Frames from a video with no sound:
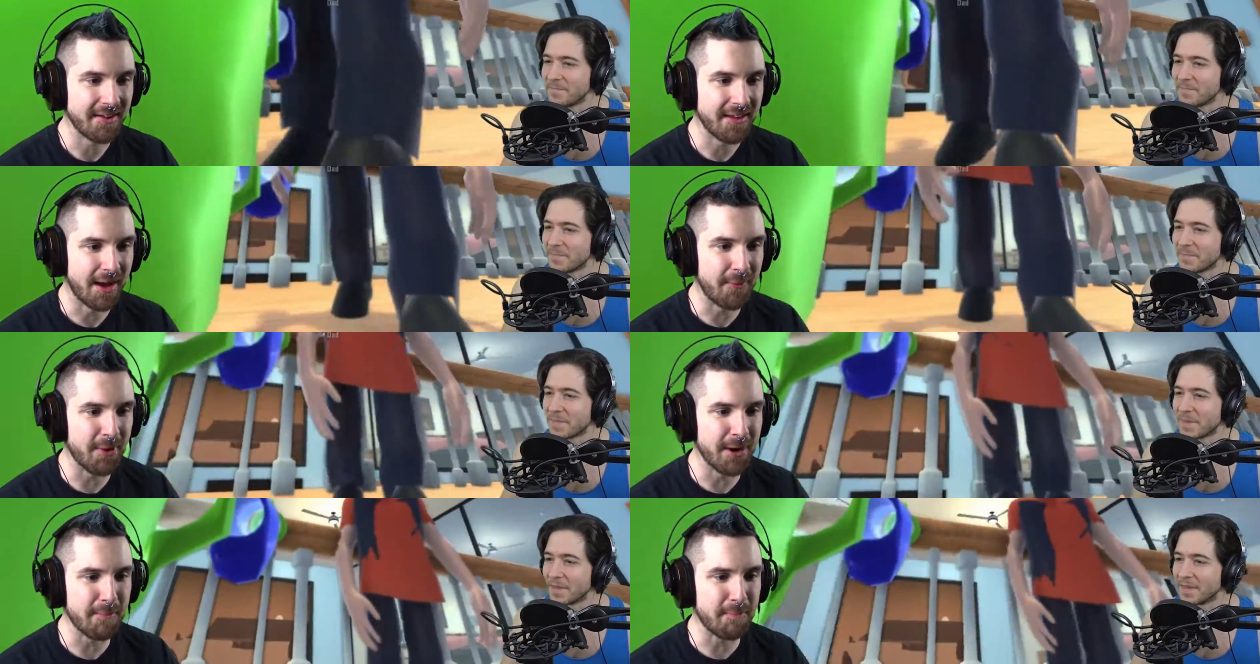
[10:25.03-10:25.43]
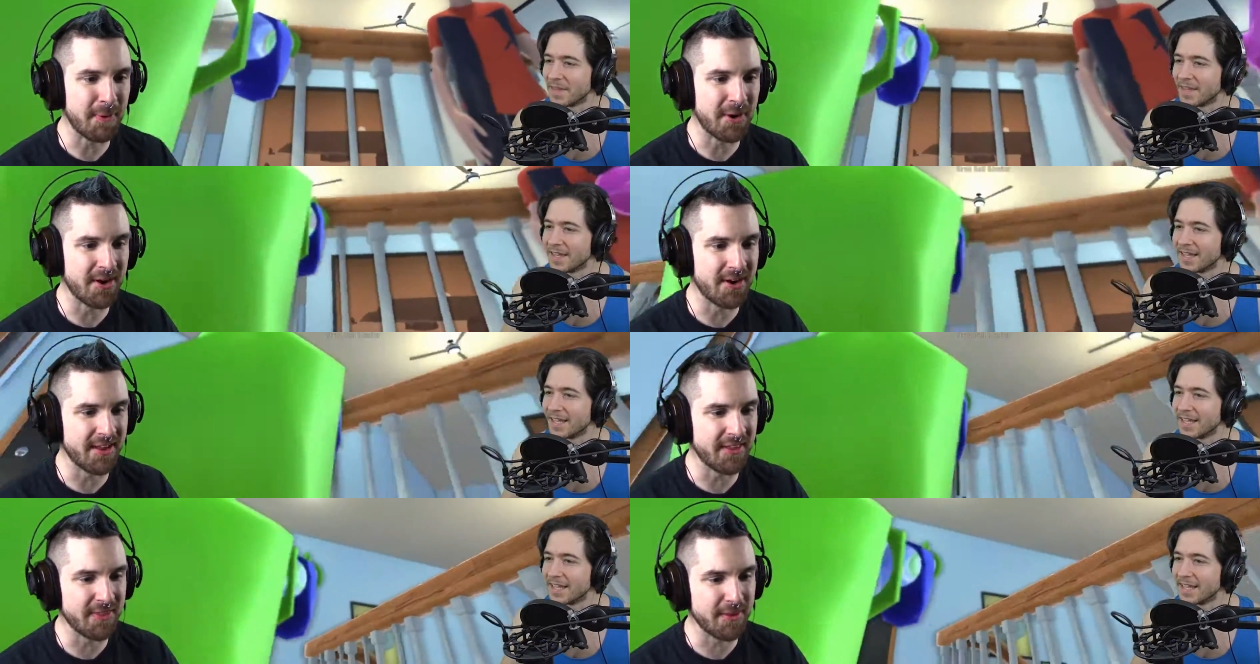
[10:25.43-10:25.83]
Speaker 1: I want to put
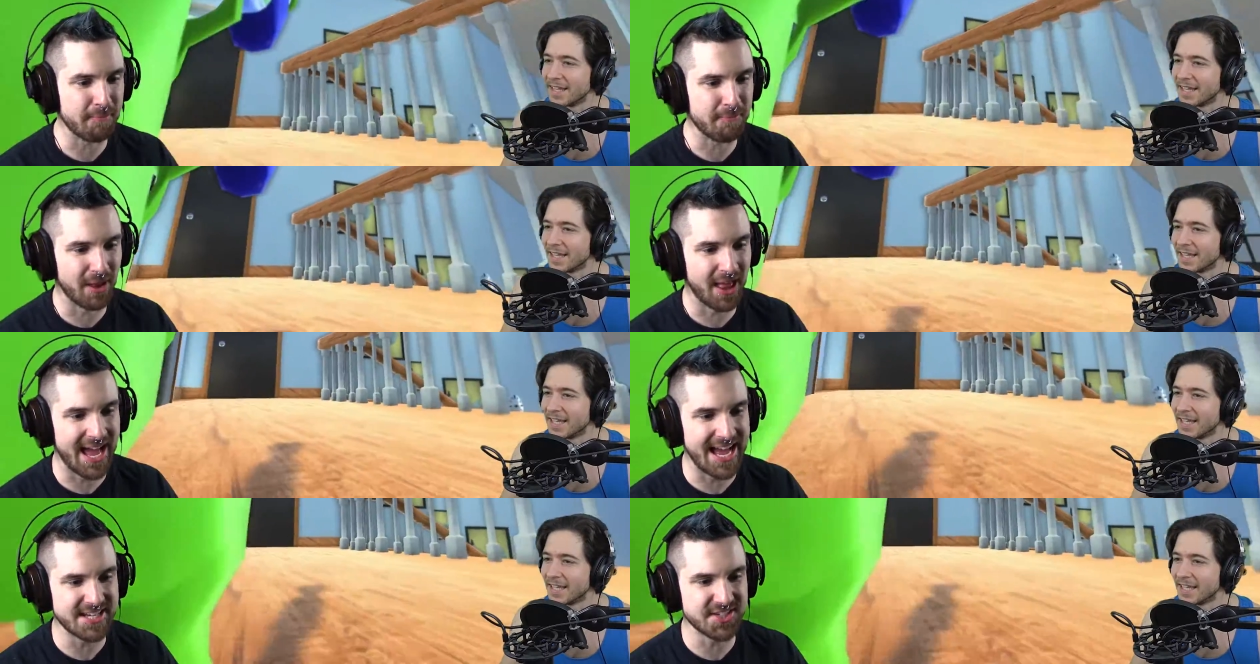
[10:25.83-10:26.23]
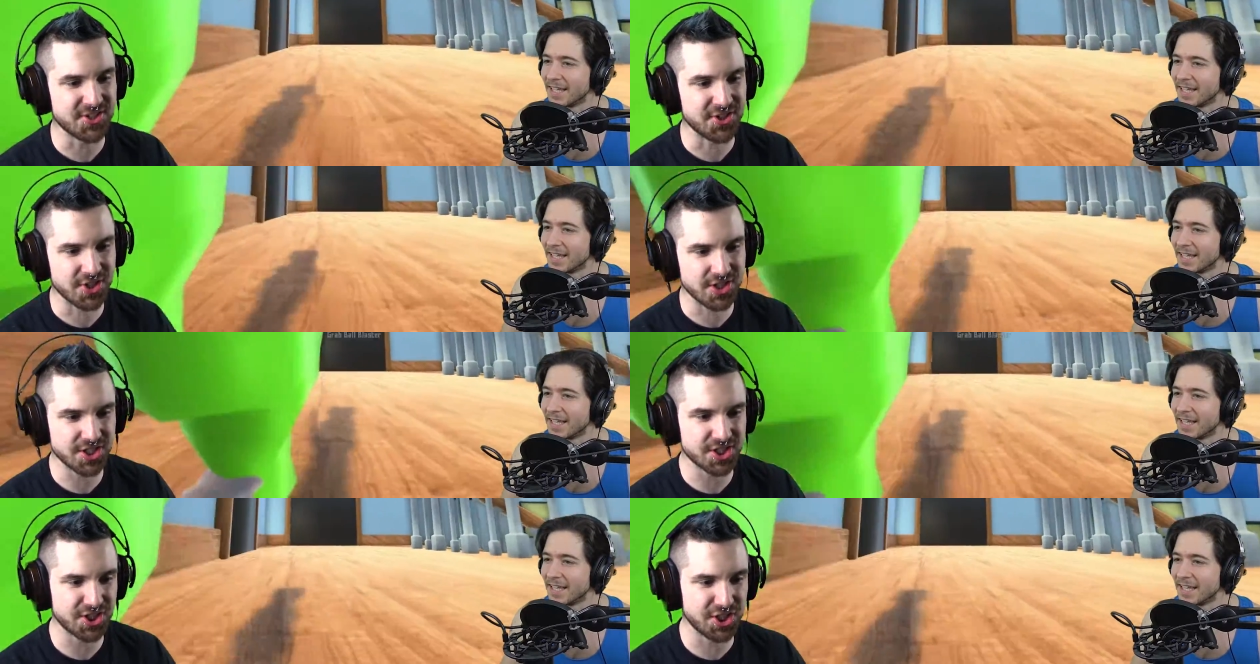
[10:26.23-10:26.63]
it in the blaster
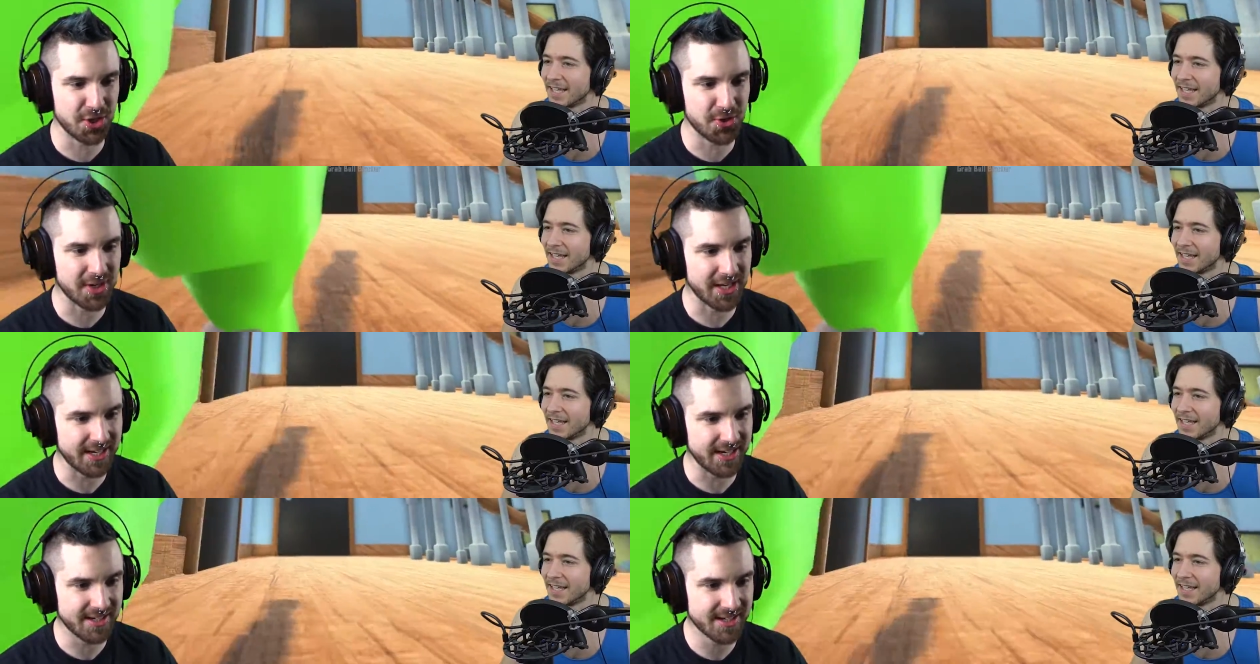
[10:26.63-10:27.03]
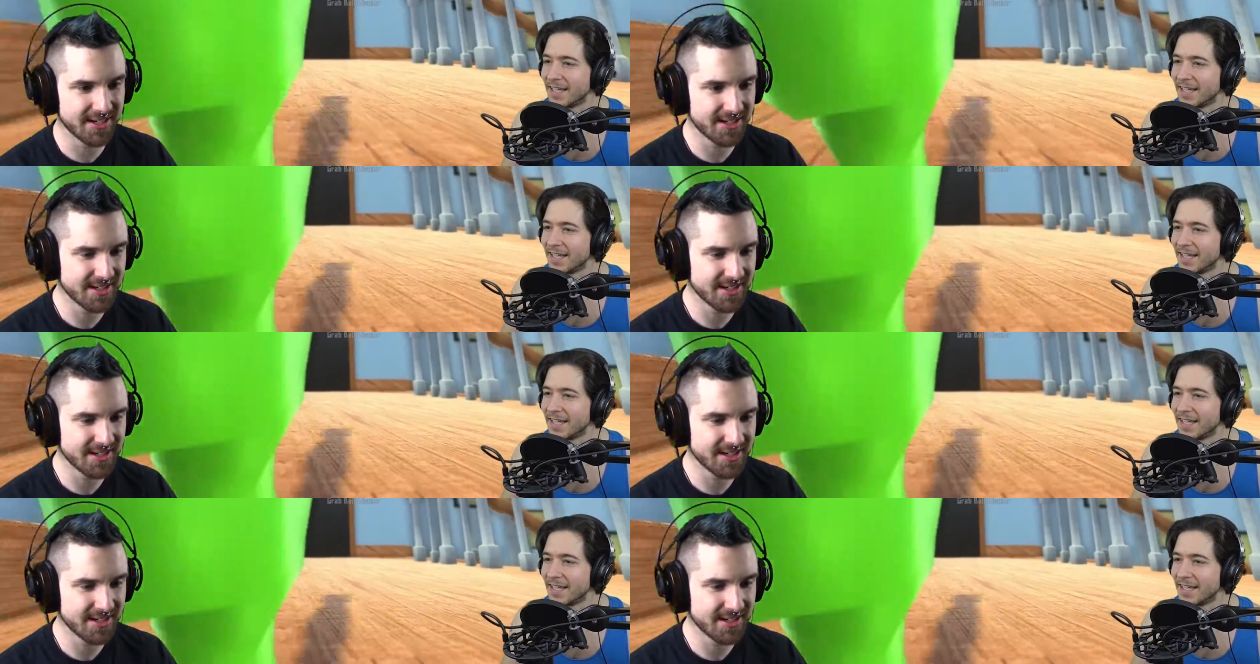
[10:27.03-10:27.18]
and shoot it.